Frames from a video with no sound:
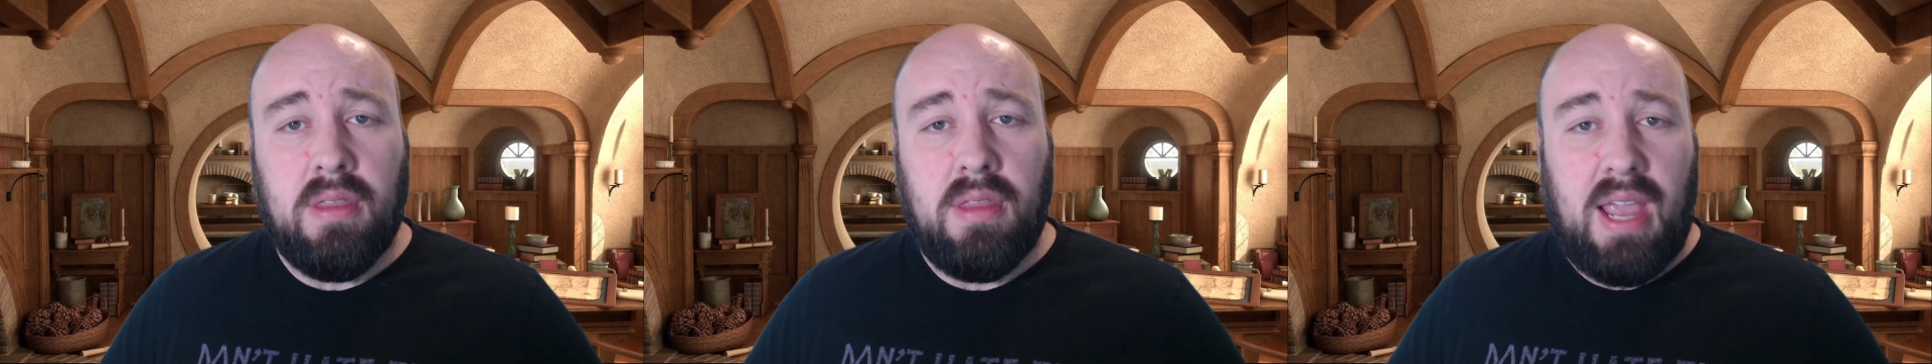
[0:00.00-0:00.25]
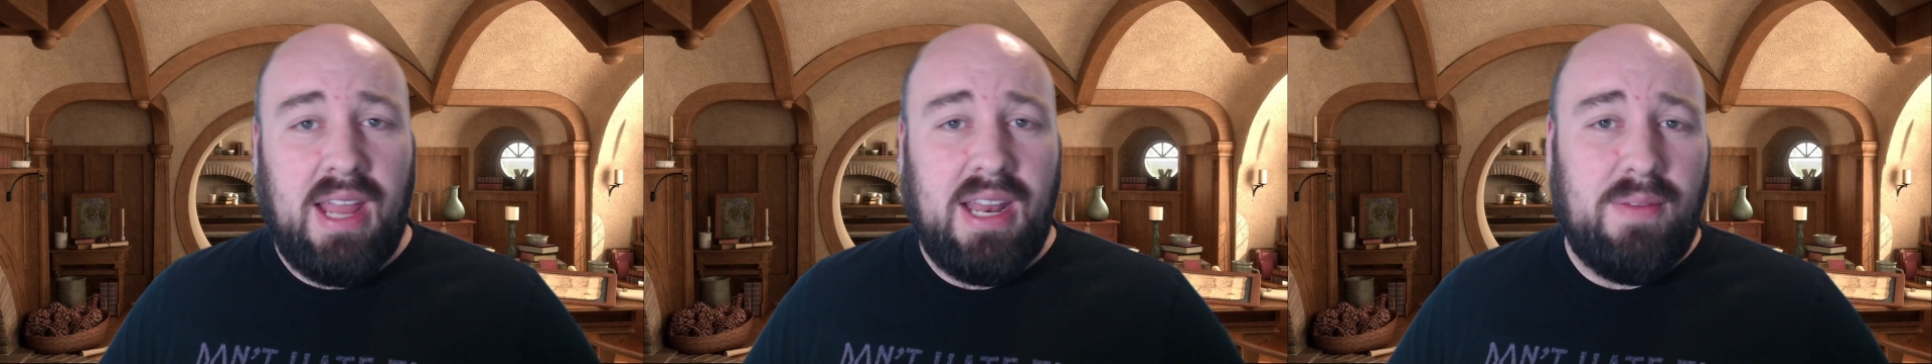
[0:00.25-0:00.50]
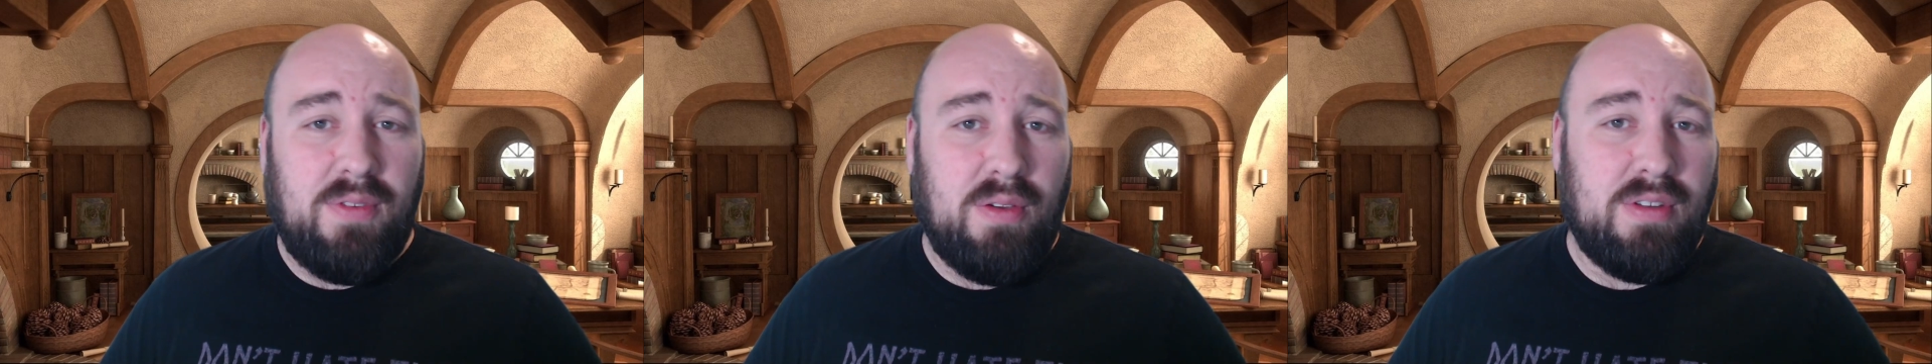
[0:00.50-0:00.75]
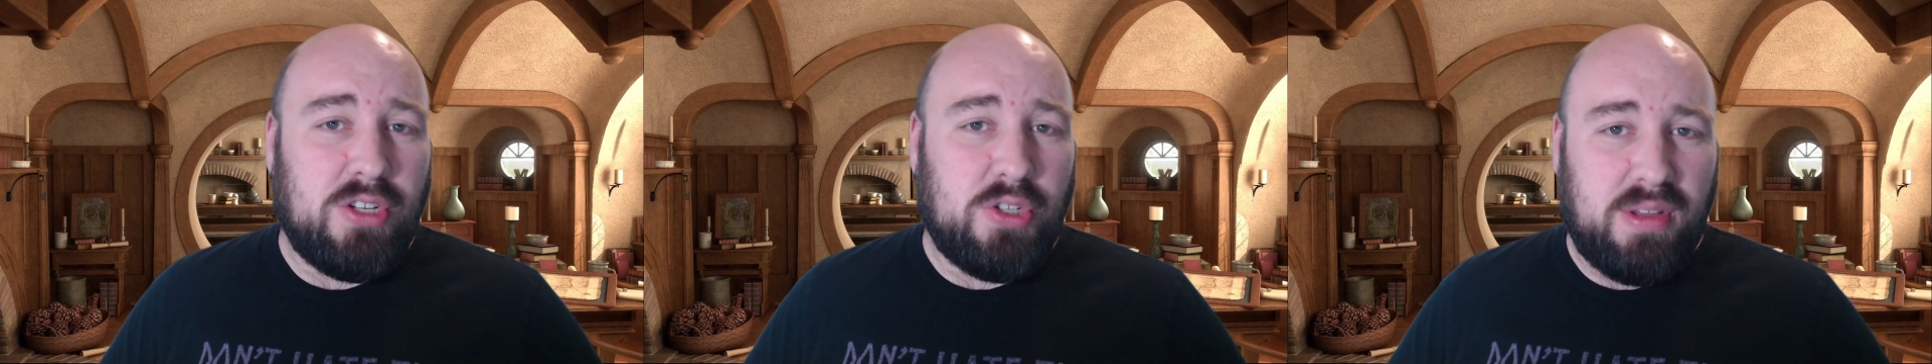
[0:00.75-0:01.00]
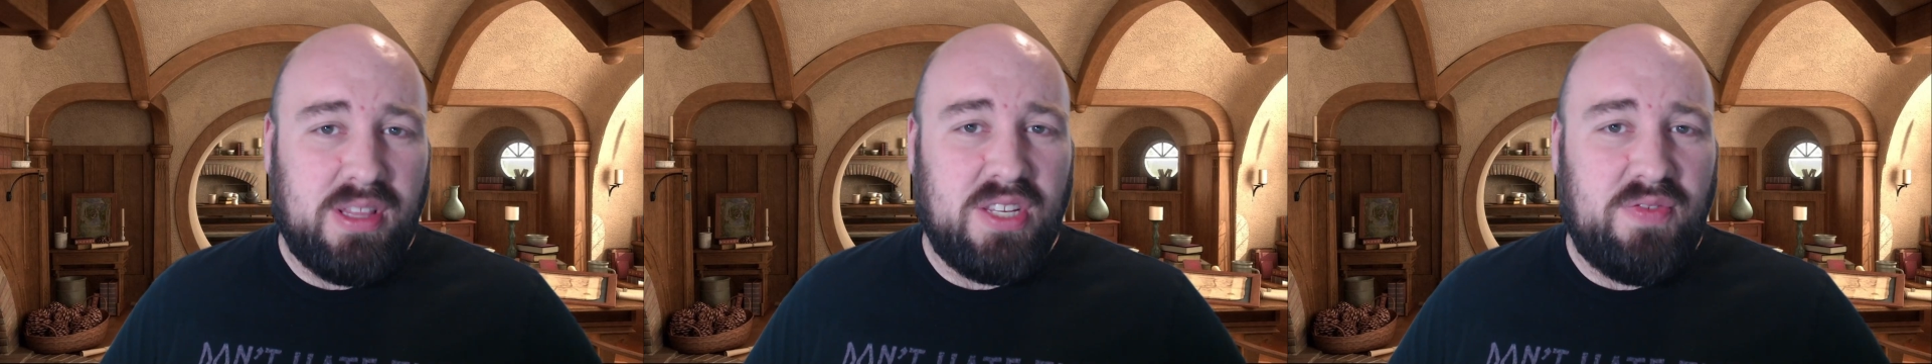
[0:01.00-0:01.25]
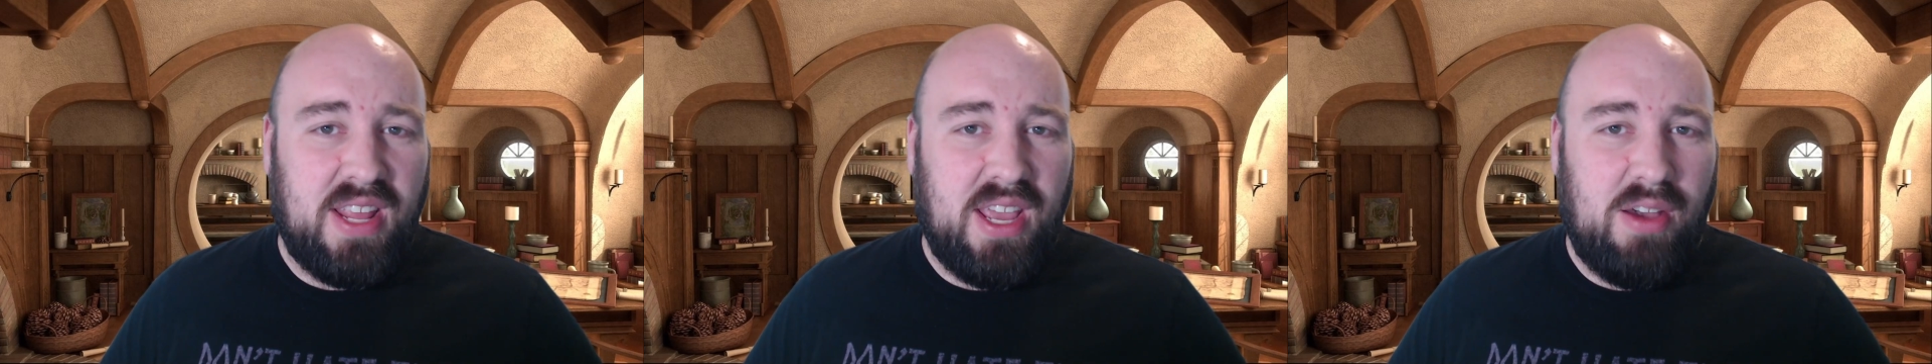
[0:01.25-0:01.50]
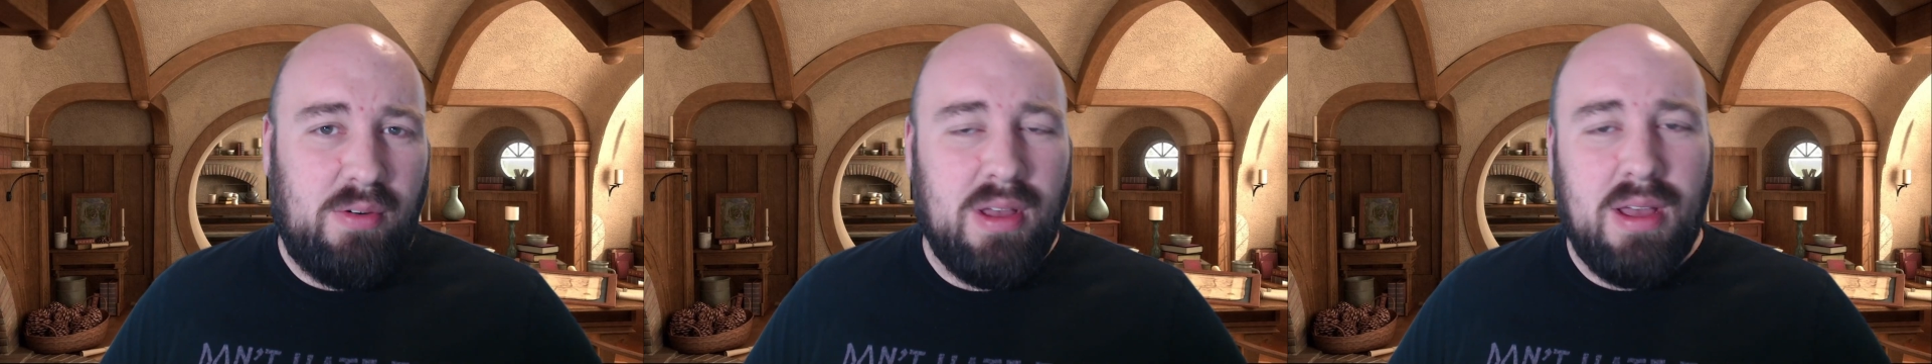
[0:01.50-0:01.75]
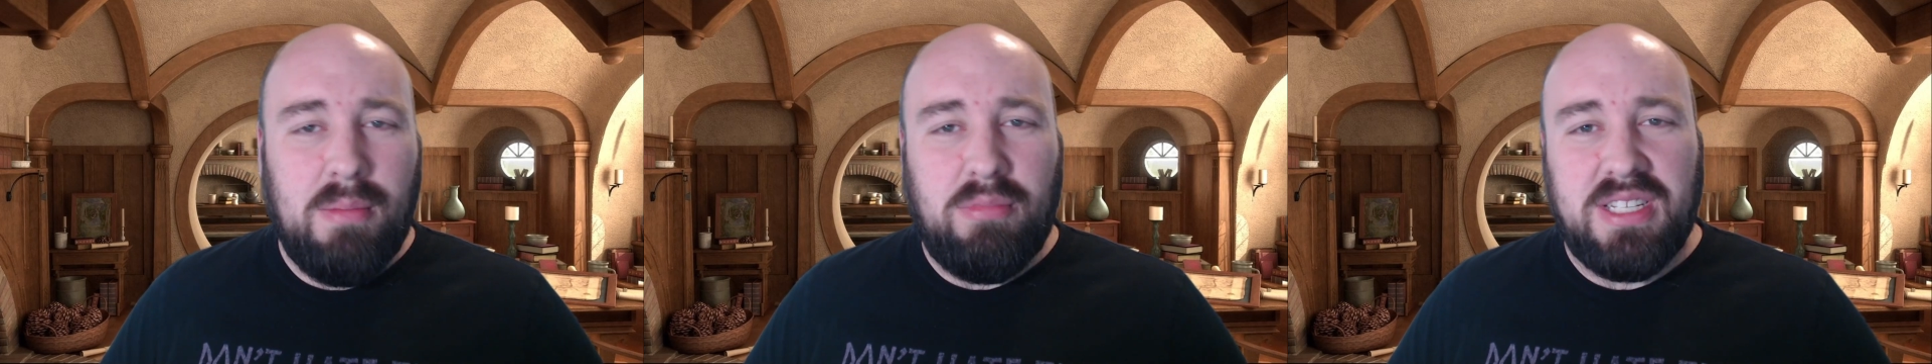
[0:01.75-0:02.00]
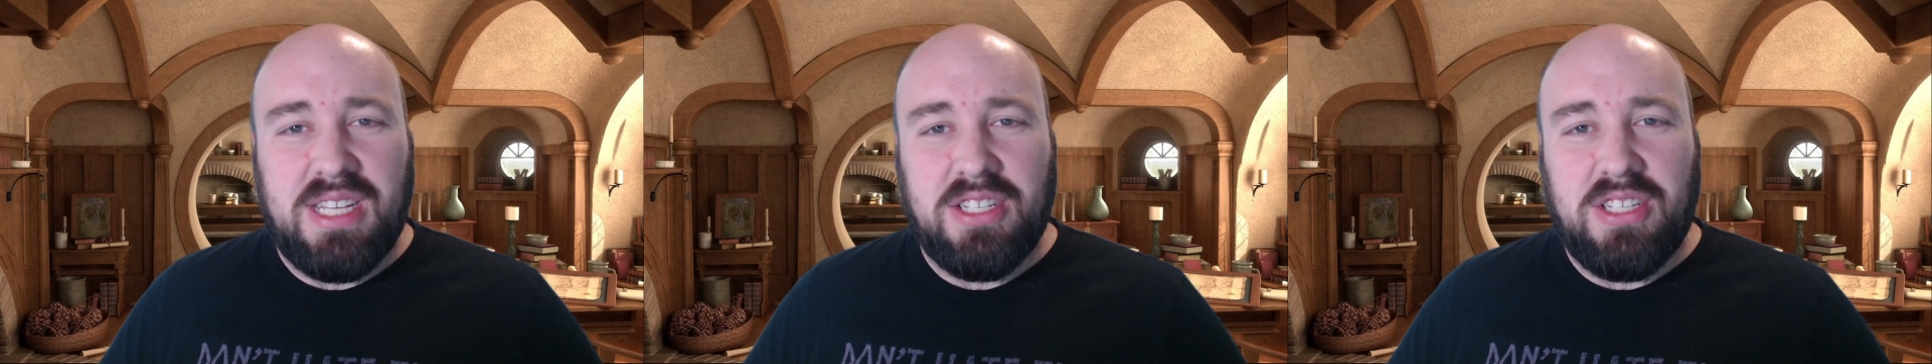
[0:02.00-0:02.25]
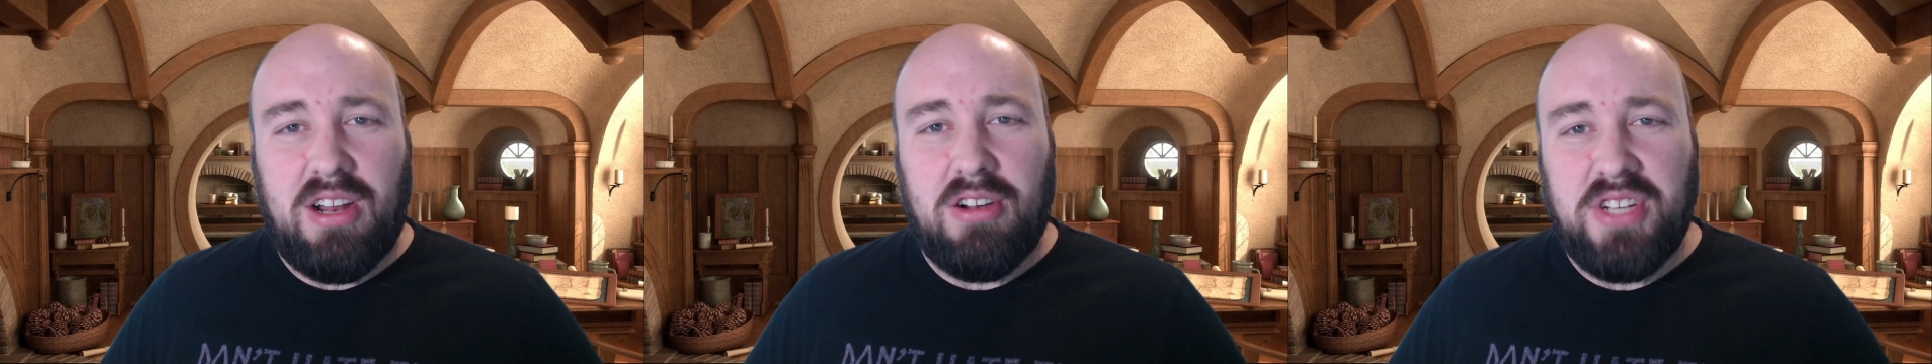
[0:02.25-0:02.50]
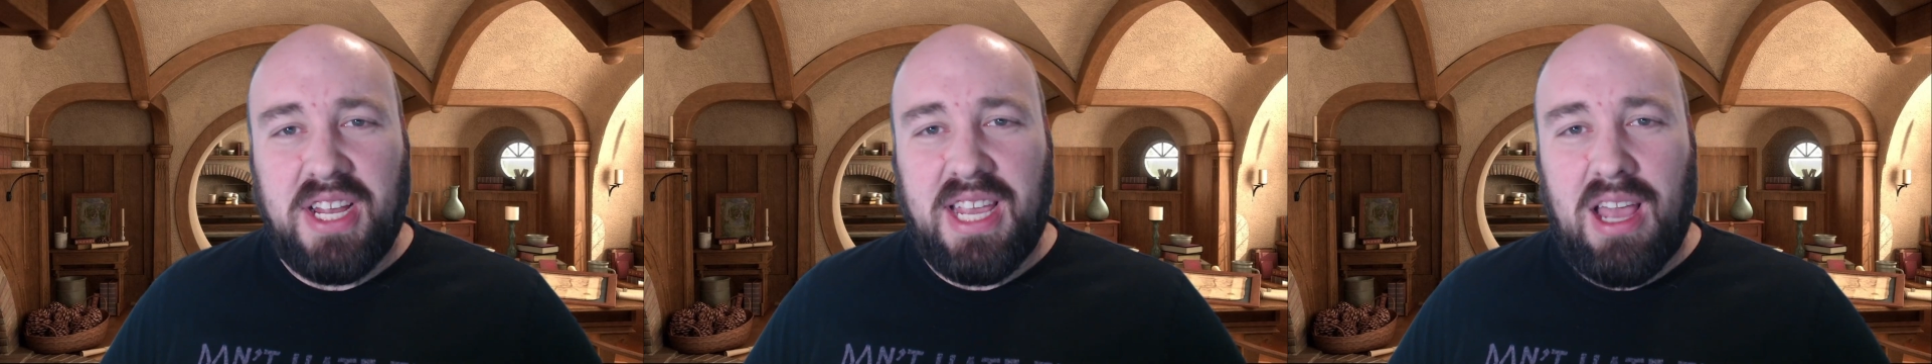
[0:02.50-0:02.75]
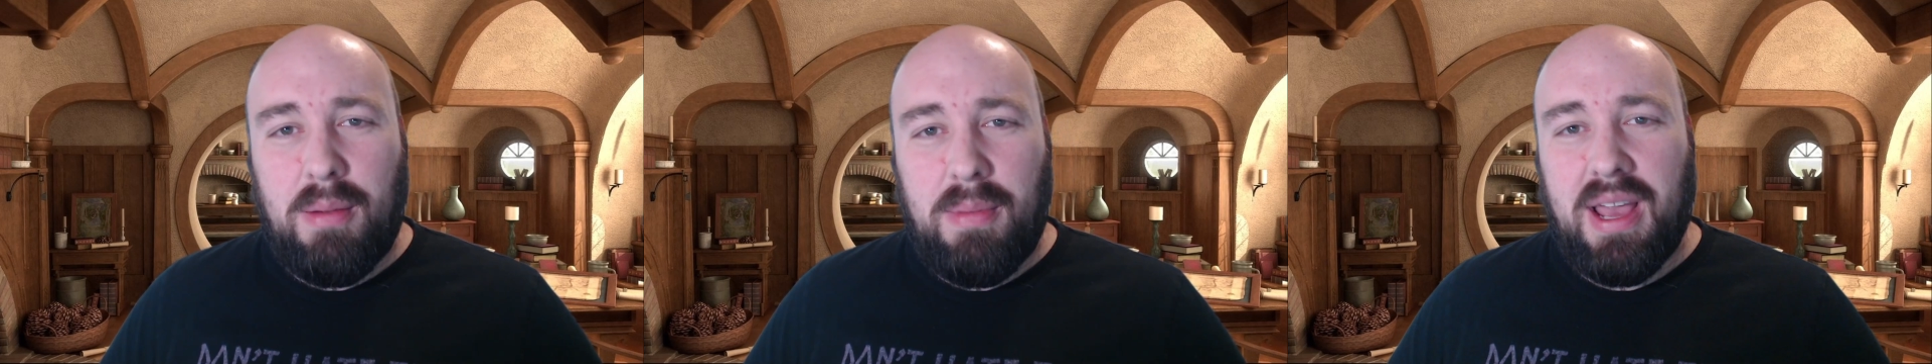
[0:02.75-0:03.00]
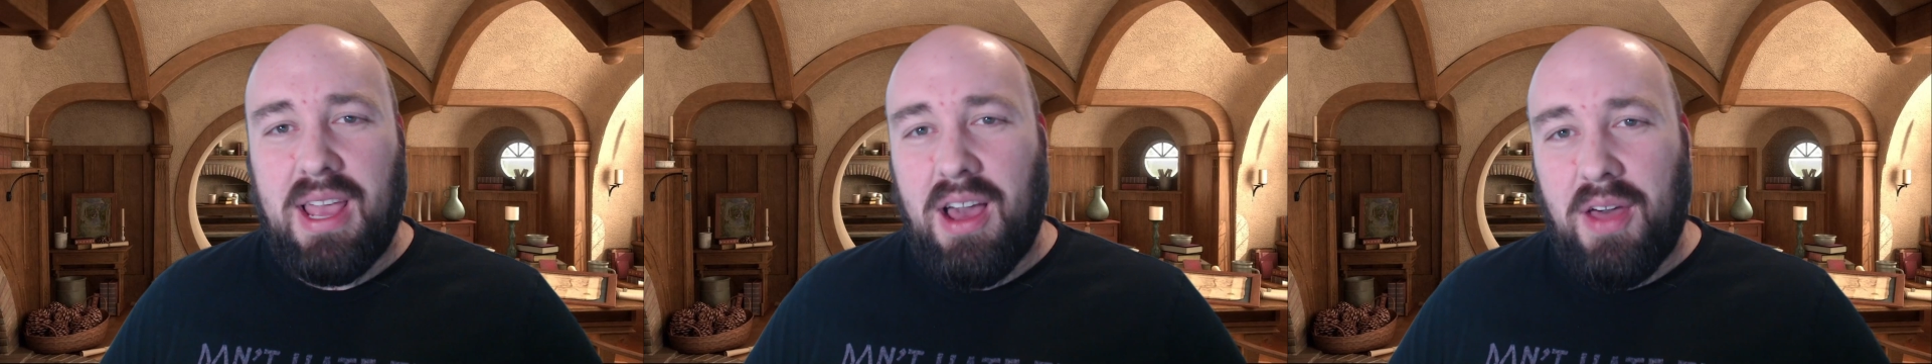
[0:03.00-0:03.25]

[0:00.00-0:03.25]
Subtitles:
And if you've enjoyed this video, please consider checking out my